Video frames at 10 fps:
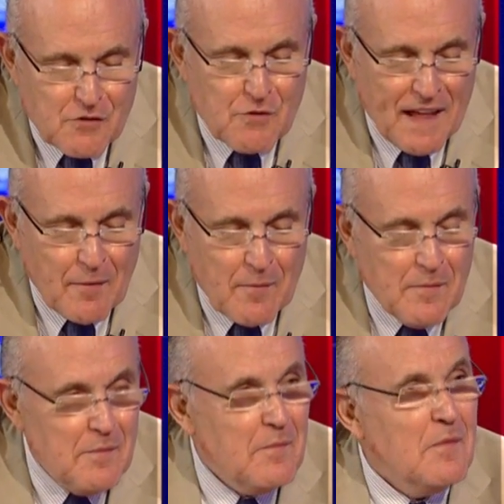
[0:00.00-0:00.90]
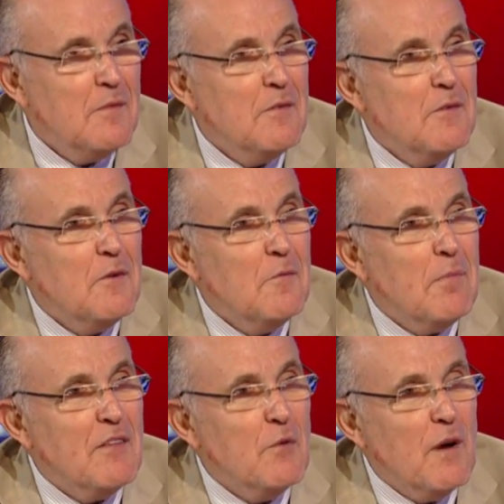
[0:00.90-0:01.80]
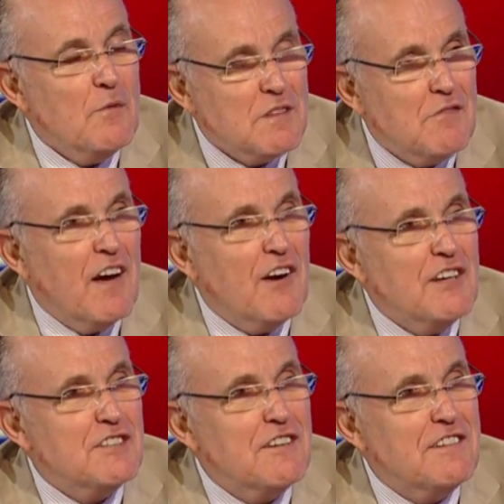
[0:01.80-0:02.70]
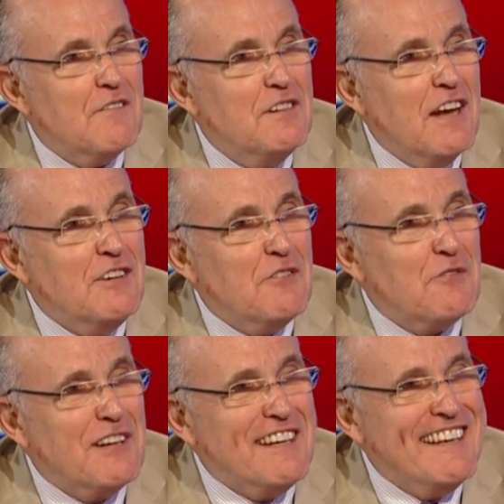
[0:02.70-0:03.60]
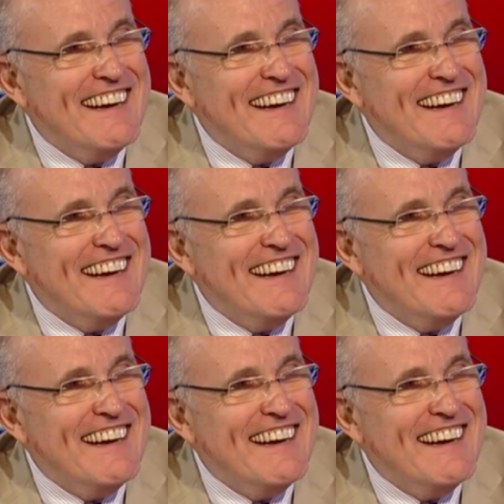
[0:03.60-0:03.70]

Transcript: to them, by the way, was a violation of 793.